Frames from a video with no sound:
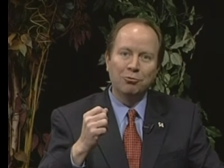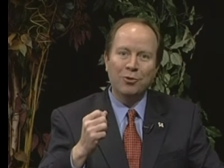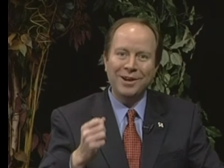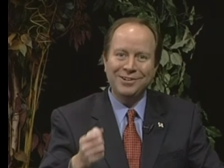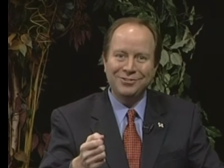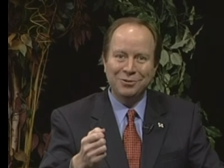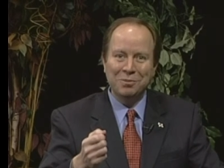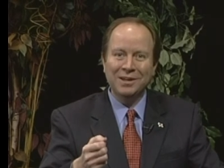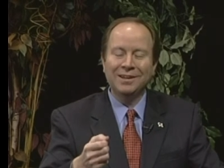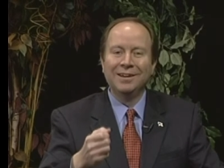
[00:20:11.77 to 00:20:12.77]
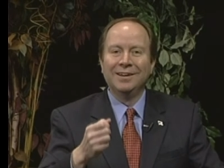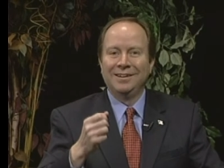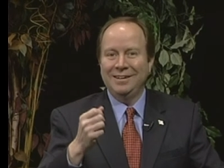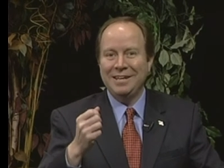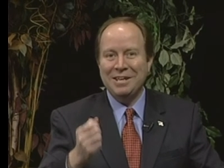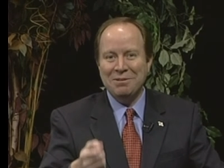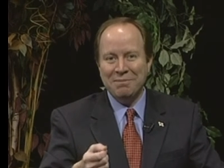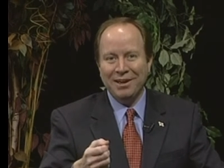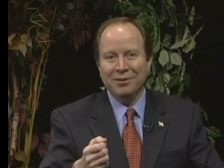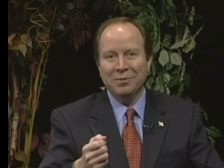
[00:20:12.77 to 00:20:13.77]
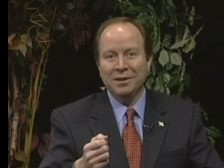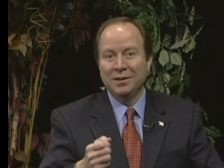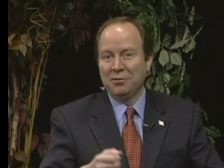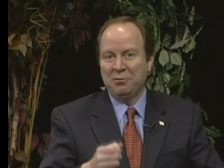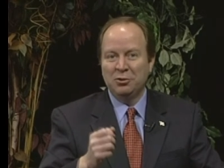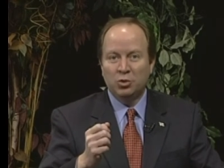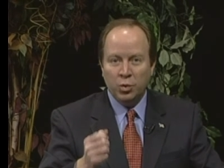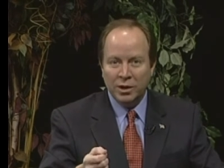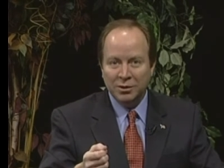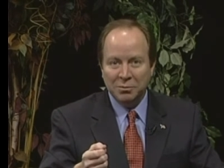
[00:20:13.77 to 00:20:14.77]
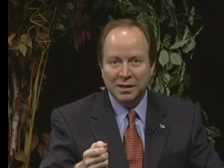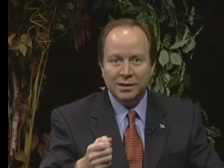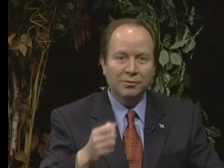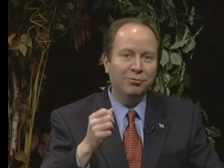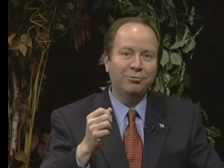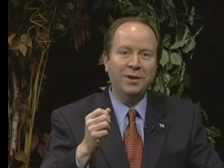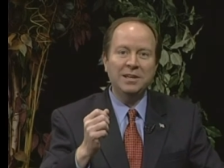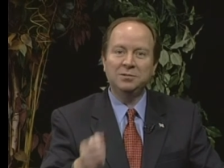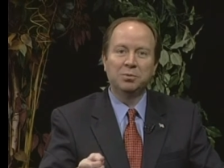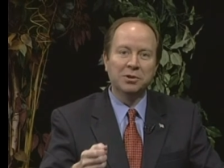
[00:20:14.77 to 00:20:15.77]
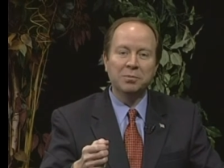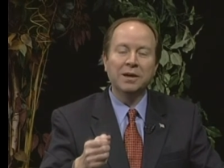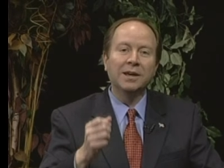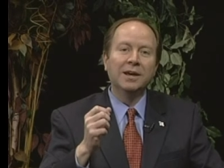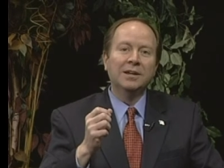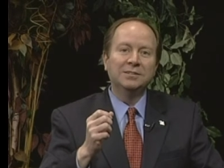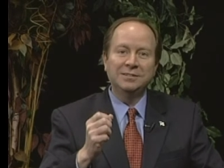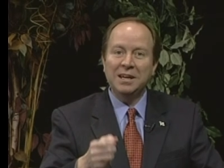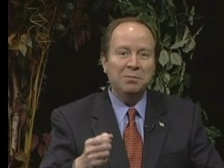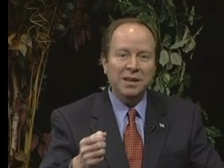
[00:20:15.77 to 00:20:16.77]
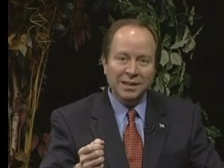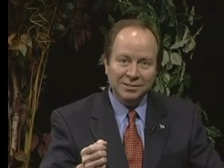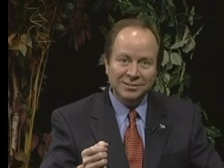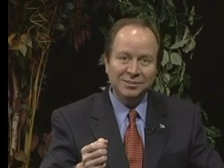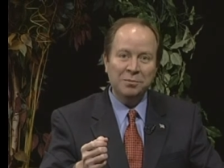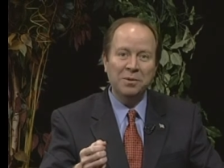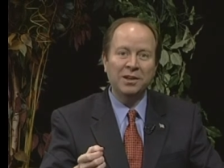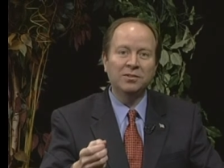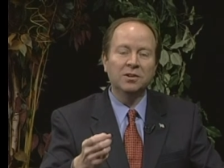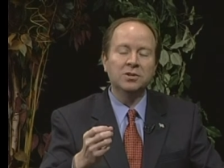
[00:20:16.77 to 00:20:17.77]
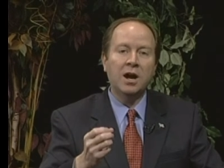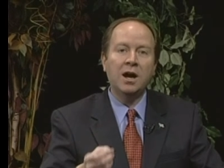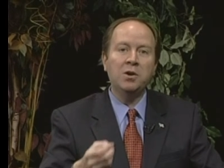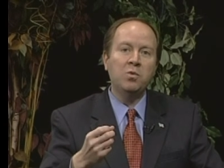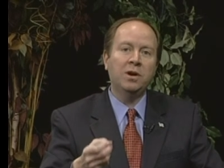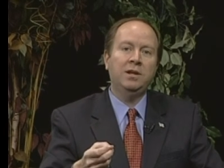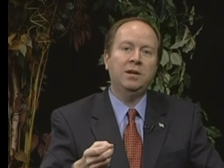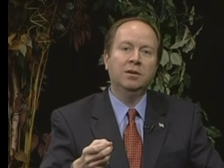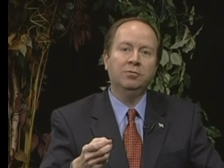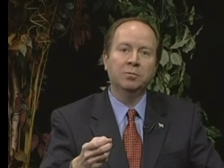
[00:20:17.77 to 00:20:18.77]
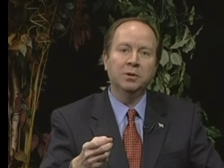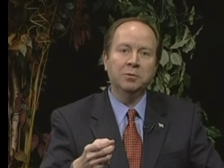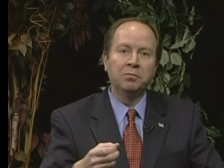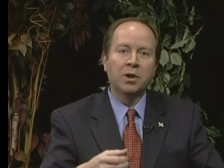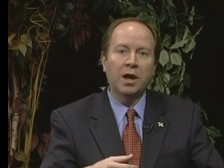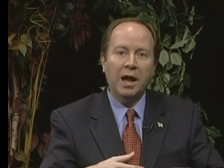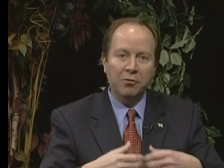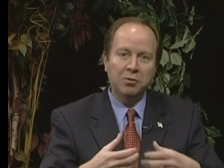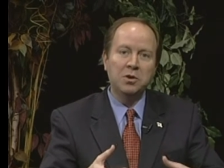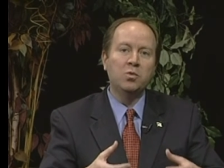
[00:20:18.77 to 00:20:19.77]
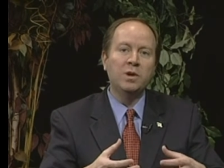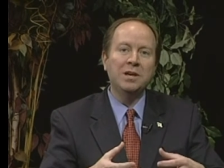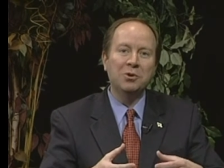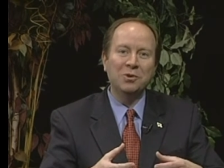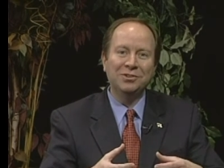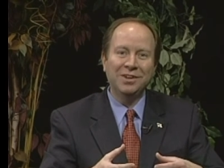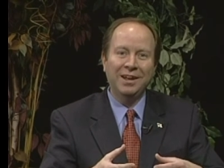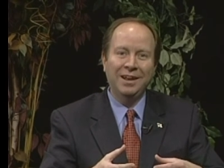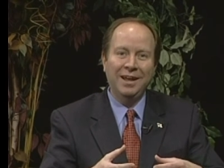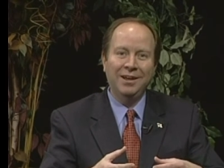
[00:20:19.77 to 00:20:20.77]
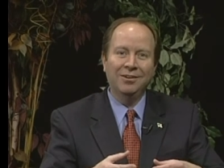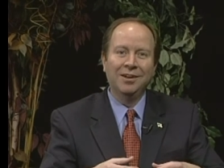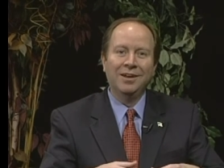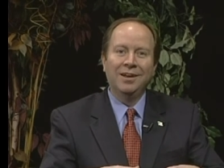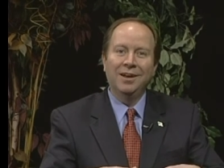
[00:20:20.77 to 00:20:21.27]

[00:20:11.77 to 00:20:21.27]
write to me, email me, Twitter me, Facebook me, send me an instant message. I want to hear from you. Every week we send out